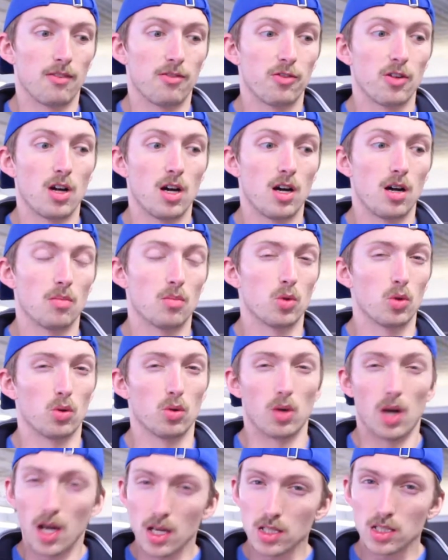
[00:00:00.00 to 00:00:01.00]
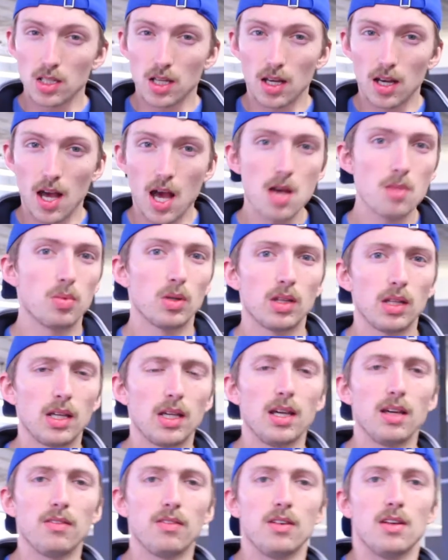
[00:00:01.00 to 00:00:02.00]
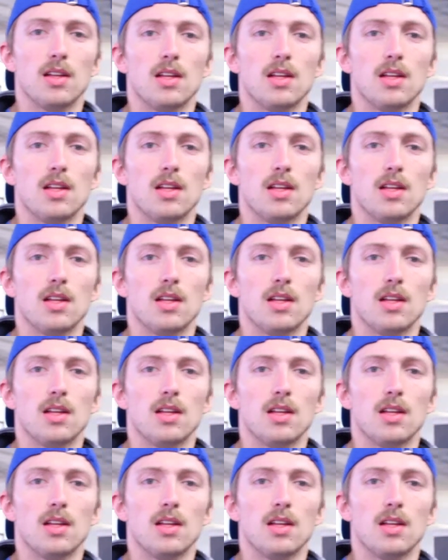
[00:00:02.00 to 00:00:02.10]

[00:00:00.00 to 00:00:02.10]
from Russia, I believe.